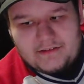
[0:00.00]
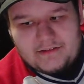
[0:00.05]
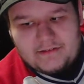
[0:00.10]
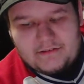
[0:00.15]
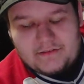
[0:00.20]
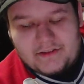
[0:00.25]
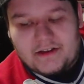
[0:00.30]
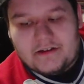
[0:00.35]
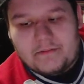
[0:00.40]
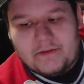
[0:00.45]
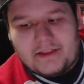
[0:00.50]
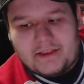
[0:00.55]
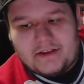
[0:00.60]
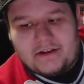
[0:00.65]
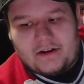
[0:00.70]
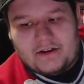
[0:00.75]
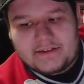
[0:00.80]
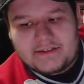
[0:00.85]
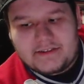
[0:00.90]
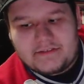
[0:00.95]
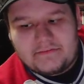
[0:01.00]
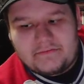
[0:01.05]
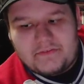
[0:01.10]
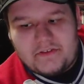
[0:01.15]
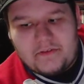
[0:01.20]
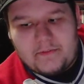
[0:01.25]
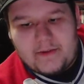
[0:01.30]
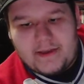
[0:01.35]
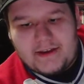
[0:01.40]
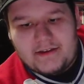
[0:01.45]
Talking about like Cards Against
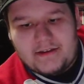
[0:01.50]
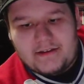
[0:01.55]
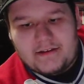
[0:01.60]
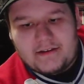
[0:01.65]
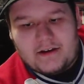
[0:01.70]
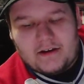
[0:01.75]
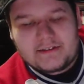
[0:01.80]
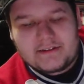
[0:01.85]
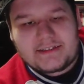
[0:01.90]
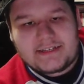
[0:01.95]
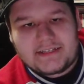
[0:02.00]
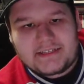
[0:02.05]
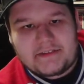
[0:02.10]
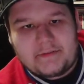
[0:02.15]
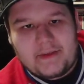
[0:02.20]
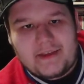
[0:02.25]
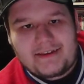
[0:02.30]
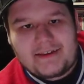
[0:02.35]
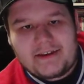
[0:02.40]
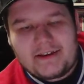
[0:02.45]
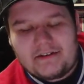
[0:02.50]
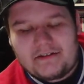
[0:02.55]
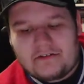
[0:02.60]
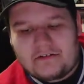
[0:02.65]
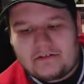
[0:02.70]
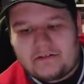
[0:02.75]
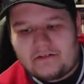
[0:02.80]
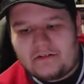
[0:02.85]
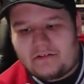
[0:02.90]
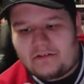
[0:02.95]
Humanity,
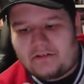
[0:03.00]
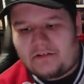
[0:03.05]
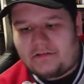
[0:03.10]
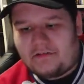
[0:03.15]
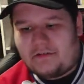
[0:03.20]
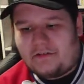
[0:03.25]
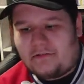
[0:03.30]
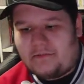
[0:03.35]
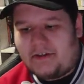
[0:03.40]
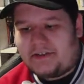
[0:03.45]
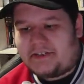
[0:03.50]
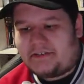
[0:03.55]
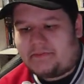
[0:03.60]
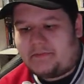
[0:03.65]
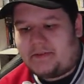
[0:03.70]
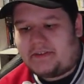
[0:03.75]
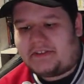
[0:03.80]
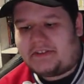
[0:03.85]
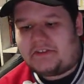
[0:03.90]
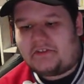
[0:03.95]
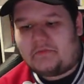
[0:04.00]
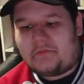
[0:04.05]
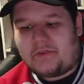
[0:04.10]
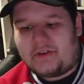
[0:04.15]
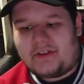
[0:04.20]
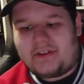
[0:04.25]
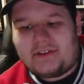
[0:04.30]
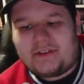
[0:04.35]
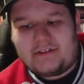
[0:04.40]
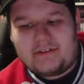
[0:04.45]
or am I just being
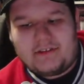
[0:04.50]
stupid?